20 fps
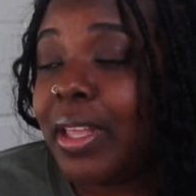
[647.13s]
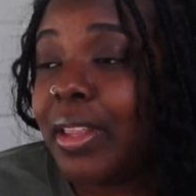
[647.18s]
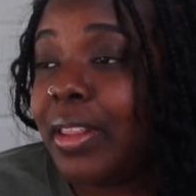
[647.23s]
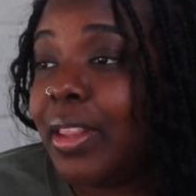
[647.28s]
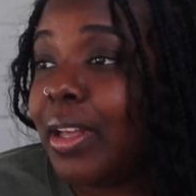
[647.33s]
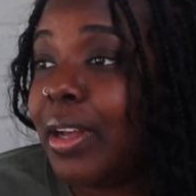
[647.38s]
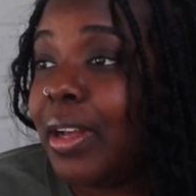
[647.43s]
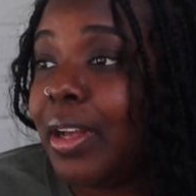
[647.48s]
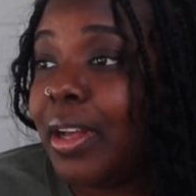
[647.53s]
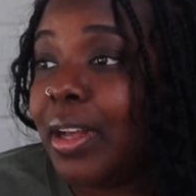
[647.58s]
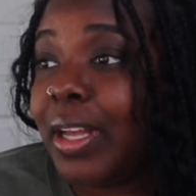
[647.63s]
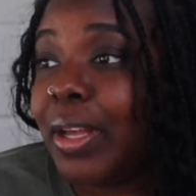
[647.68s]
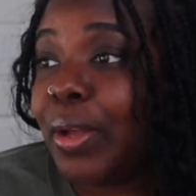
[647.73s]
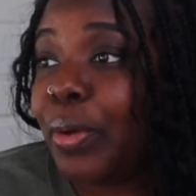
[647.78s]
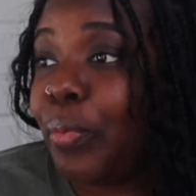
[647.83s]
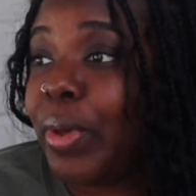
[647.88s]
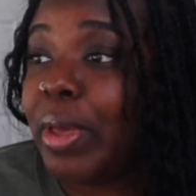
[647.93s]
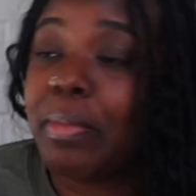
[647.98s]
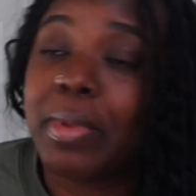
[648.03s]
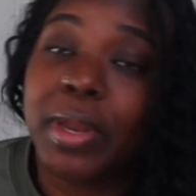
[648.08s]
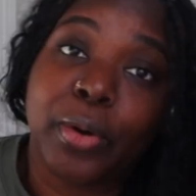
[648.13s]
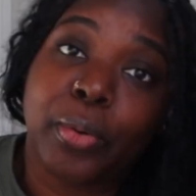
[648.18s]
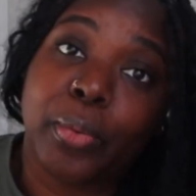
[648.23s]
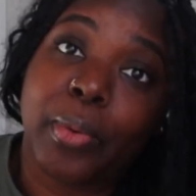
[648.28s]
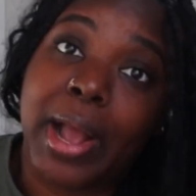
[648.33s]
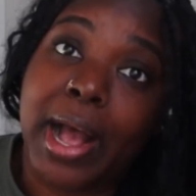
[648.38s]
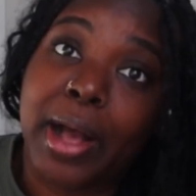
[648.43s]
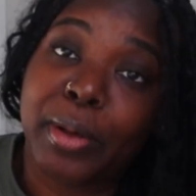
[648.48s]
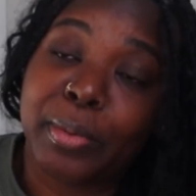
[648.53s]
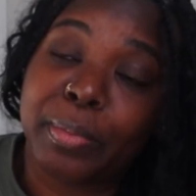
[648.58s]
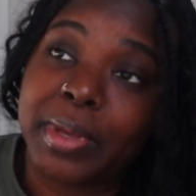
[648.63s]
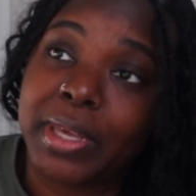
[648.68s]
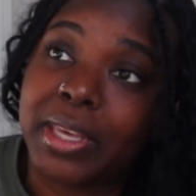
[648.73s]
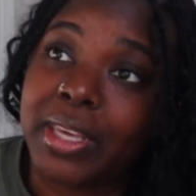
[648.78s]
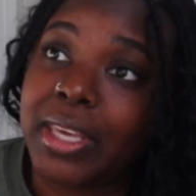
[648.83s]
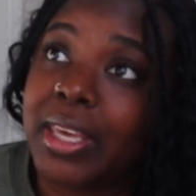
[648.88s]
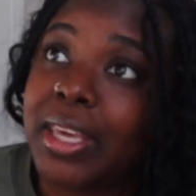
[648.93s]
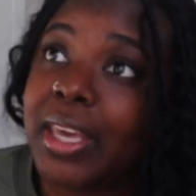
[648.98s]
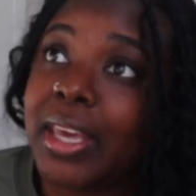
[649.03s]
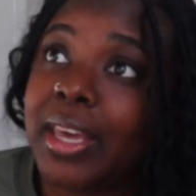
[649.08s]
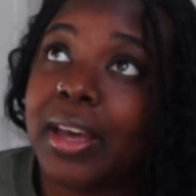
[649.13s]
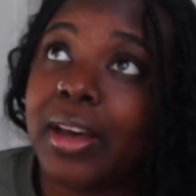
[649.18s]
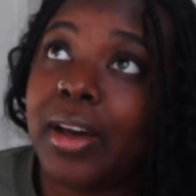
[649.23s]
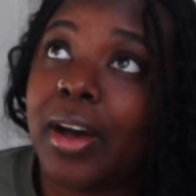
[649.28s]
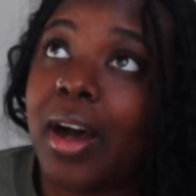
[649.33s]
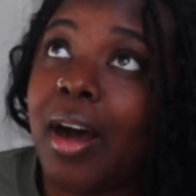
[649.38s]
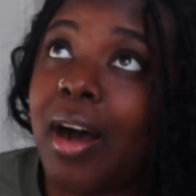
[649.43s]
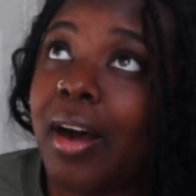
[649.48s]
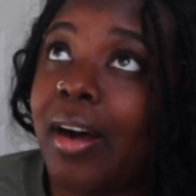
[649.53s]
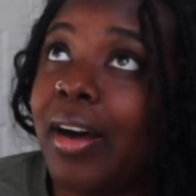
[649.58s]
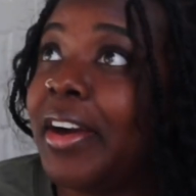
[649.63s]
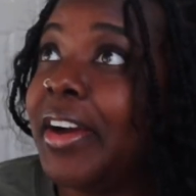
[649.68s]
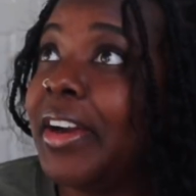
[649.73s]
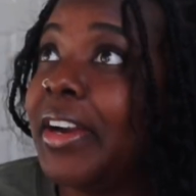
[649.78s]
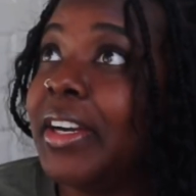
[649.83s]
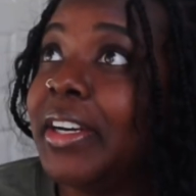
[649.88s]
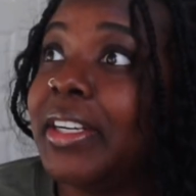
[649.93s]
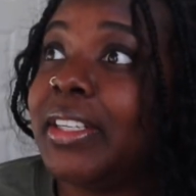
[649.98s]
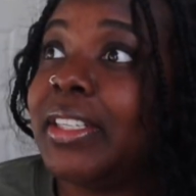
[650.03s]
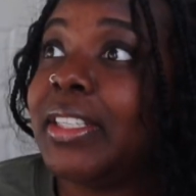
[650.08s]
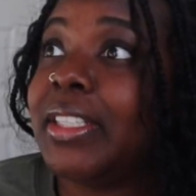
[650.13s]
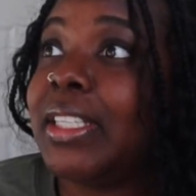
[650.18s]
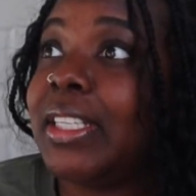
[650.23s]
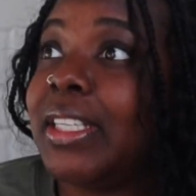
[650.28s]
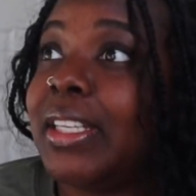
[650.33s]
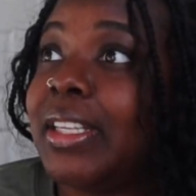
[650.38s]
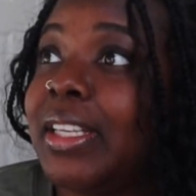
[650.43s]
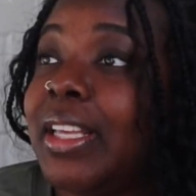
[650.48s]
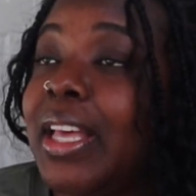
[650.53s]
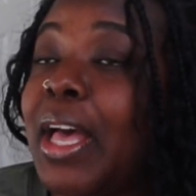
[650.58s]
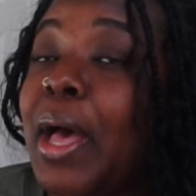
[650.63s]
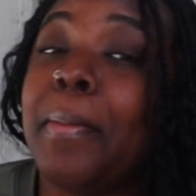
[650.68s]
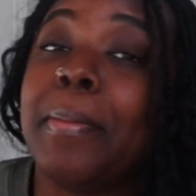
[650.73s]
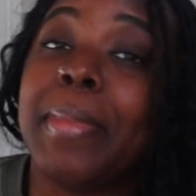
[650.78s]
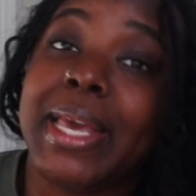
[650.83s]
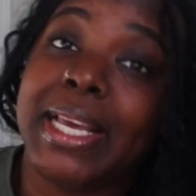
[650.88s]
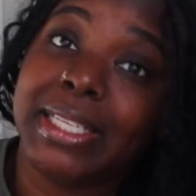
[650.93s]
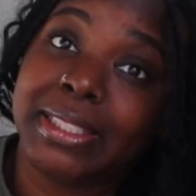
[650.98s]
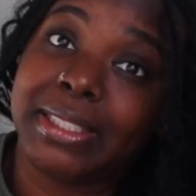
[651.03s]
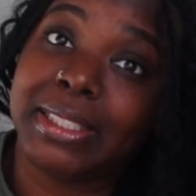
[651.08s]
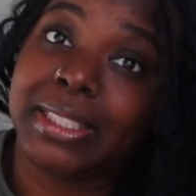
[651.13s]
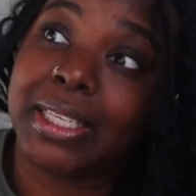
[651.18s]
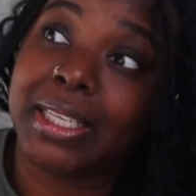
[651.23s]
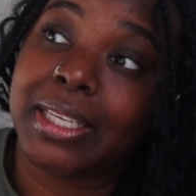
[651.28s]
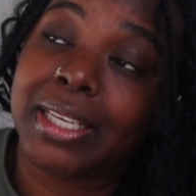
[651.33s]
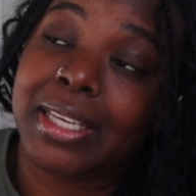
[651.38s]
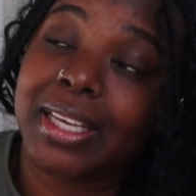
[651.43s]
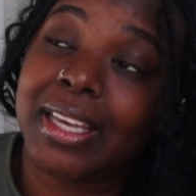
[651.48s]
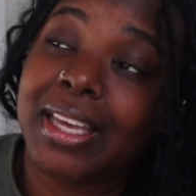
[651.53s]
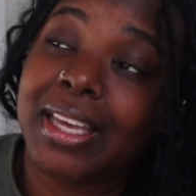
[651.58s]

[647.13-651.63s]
The women around me are amazing.